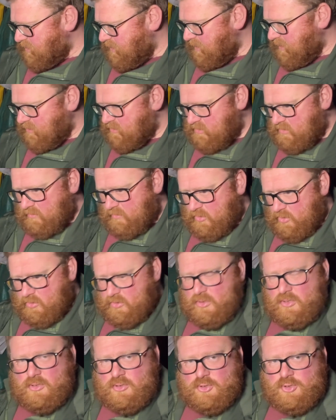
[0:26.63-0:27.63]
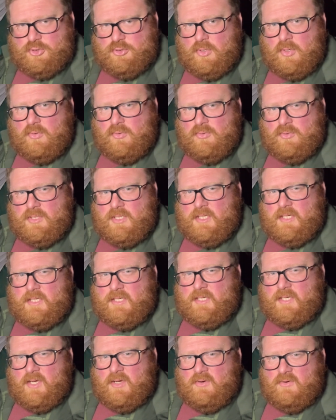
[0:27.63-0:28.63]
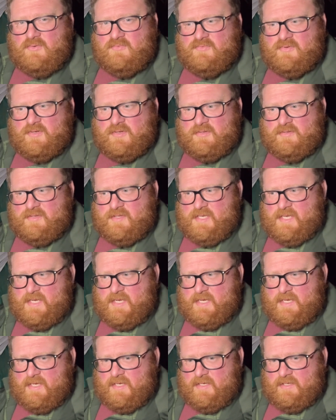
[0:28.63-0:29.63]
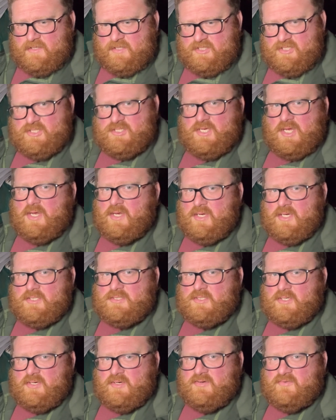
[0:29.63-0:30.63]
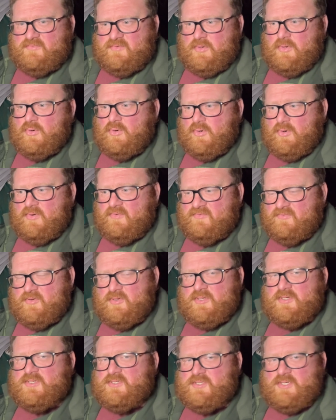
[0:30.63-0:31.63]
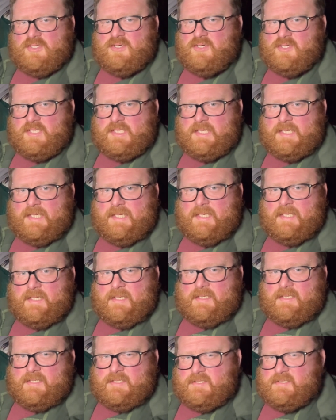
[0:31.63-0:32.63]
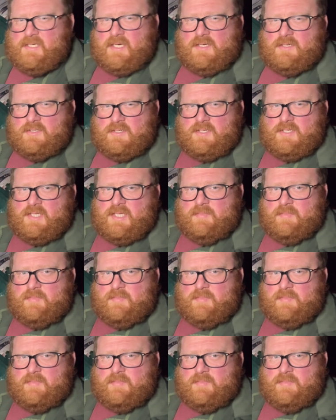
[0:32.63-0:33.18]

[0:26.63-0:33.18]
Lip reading: get some good control over the start of your first early and second early